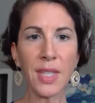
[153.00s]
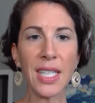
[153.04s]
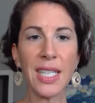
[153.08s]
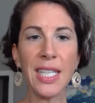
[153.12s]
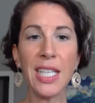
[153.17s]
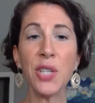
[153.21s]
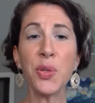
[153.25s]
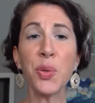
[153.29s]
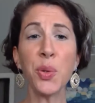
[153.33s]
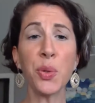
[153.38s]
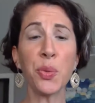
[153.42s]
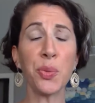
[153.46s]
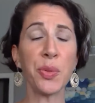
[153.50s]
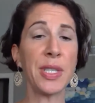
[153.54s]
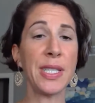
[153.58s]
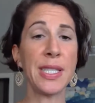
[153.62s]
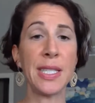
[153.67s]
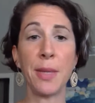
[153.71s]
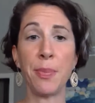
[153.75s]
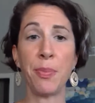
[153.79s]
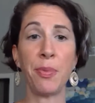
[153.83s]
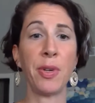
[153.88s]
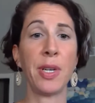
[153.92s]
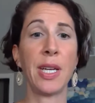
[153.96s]
equal
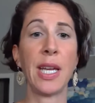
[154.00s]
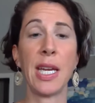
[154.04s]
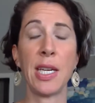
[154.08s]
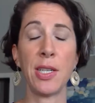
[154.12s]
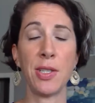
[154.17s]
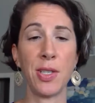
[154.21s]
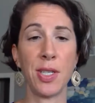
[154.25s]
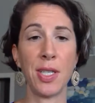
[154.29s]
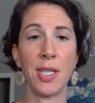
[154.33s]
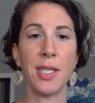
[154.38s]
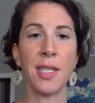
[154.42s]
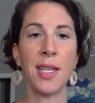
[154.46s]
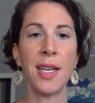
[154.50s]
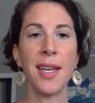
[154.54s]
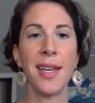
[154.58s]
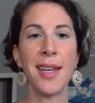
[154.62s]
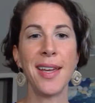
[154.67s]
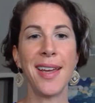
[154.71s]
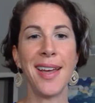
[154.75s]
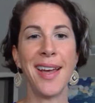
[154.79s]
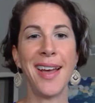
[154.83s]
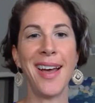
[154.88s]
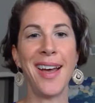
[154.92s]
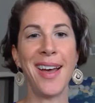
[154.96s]
reciprocation,
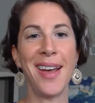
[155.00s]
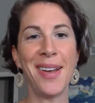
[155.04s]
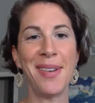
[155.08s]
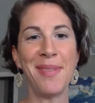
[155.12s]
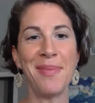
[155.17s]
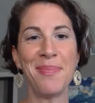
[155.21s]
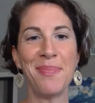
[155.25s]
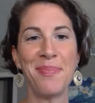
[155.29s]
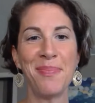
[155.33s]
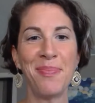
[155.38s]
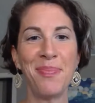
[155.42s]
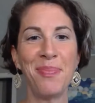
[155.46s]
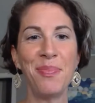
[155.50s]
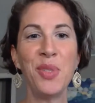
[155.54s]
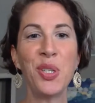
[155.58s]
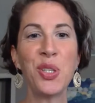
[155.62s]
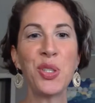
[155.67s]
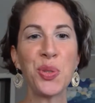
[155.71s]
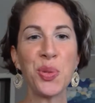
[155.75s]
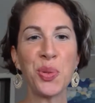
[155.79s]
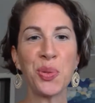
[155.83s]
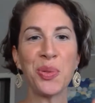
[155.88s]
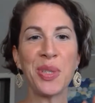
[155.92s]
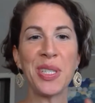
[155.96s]

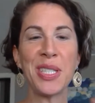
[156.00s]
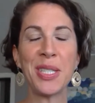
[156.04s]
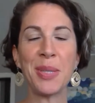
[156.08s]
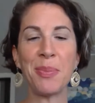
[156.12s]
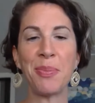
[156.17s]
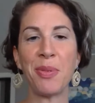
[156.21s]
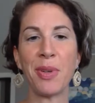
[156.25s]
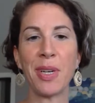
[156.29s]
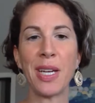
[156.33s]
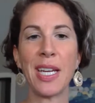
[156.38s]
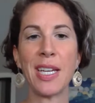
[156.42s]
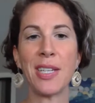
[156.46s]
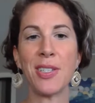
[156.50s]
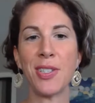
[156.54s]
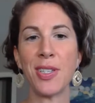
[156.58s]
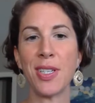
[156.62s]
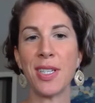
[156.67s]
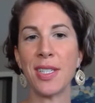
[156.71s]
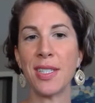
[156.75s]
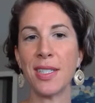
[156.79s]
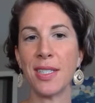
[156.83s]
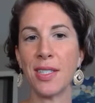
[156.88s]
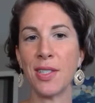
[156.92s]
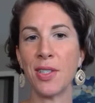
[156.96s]
mutual reciprocation.